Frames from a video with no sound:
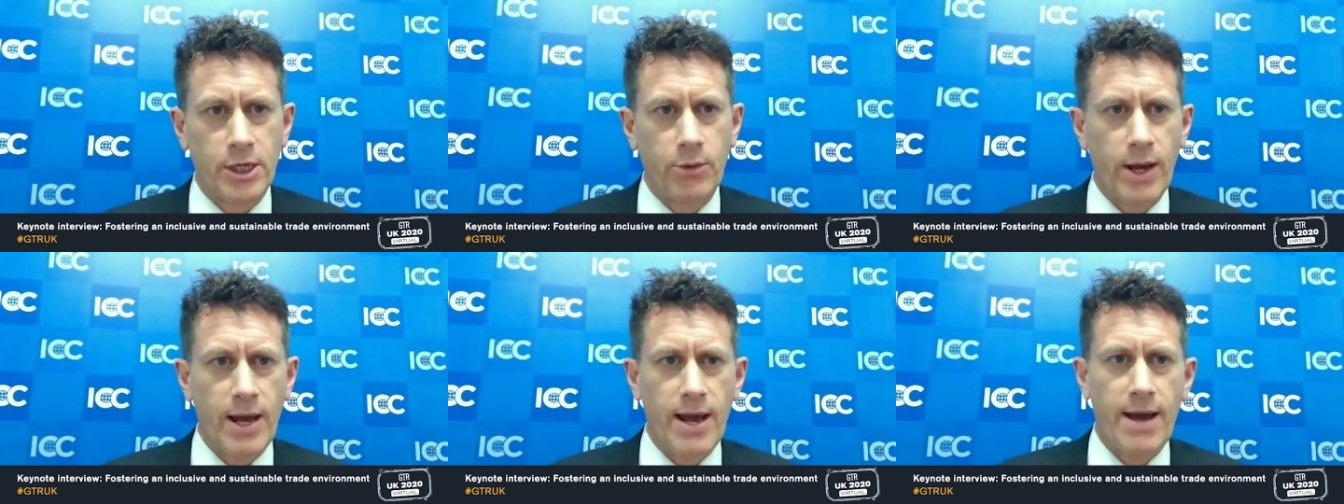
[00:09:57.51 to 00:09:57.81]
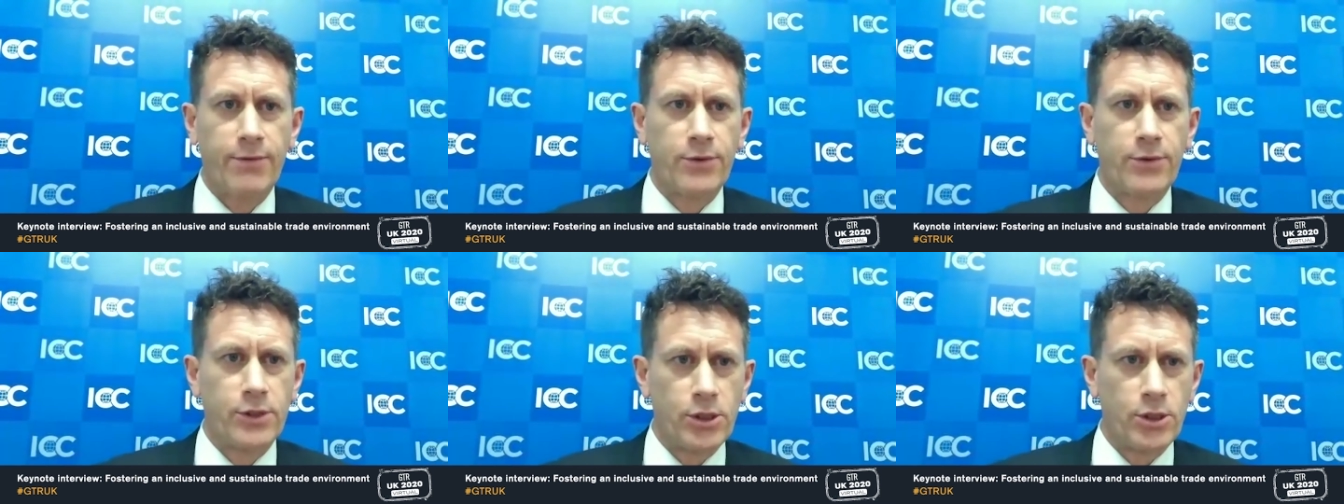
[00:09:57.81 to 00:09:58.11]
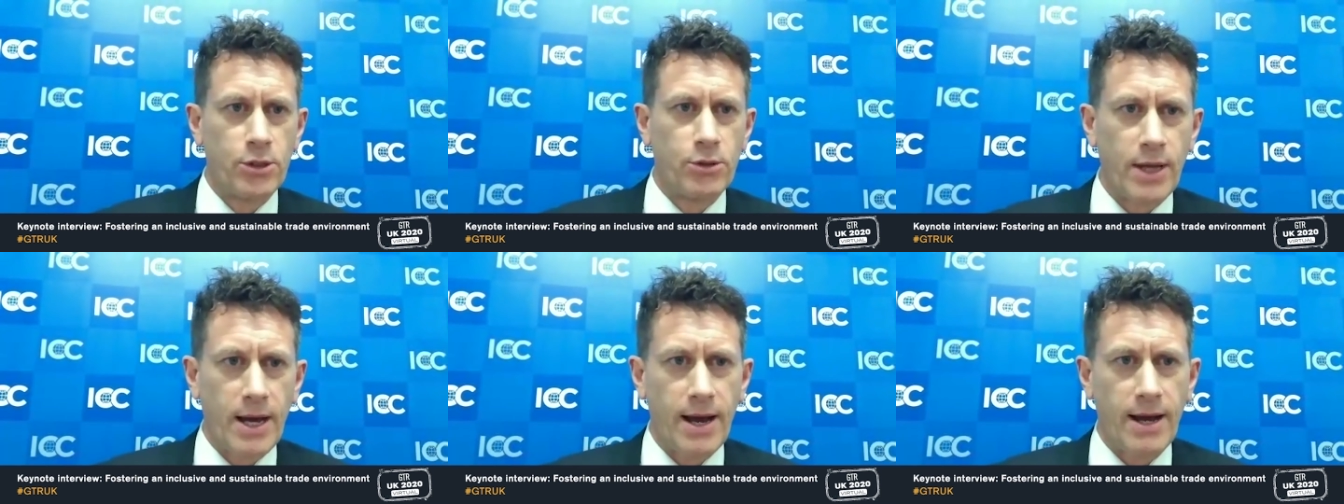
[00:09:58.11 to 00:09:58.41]
We have to
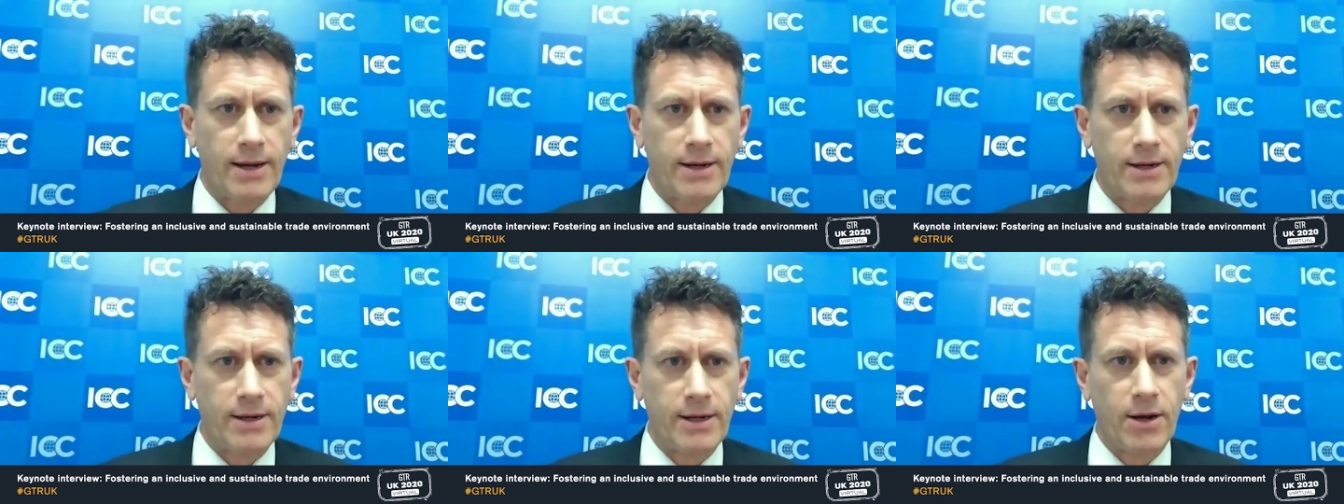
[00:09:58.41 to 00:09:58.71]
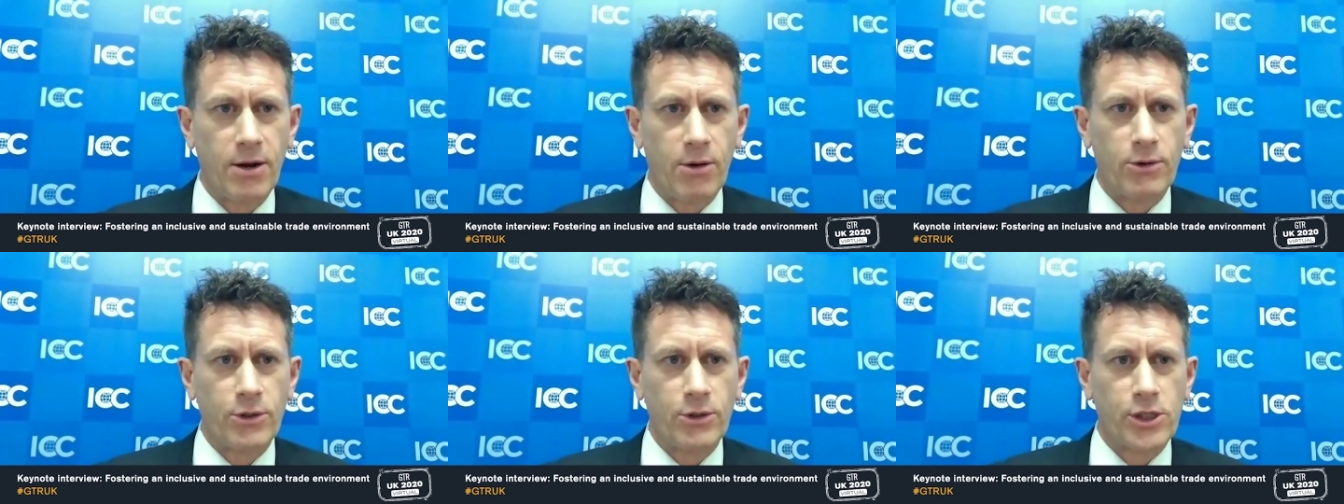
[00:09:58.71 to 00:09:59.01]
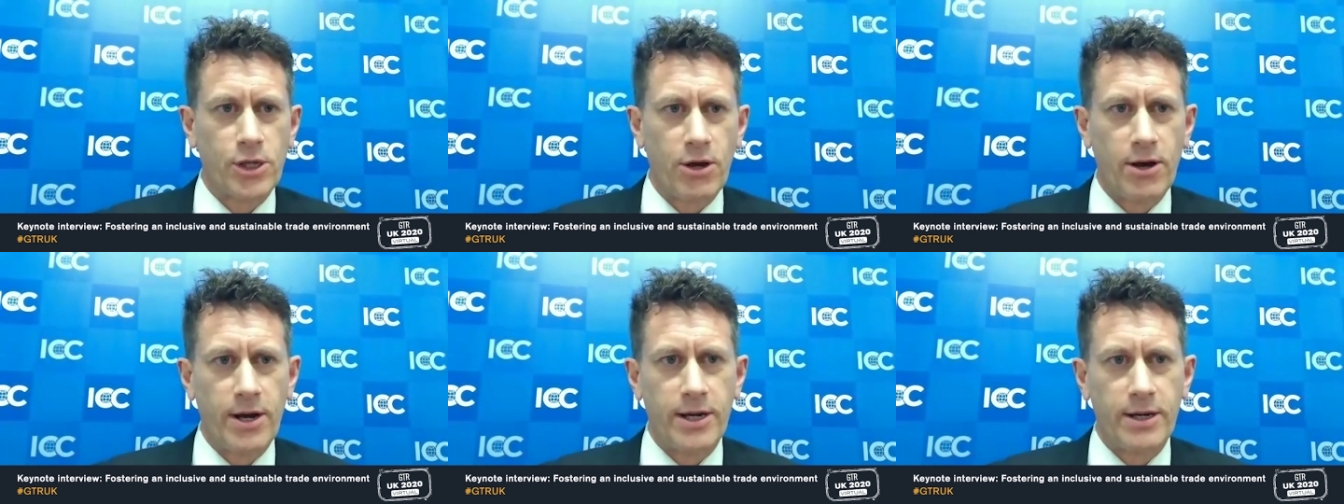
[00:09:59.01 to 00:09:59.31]
do that
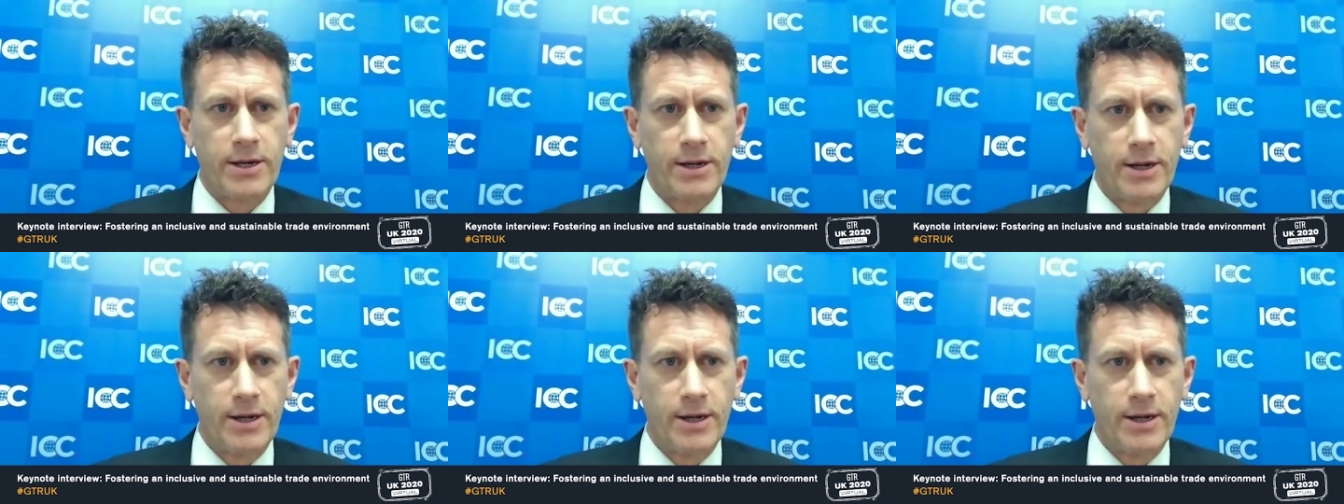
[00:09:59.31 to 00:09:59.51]
alongside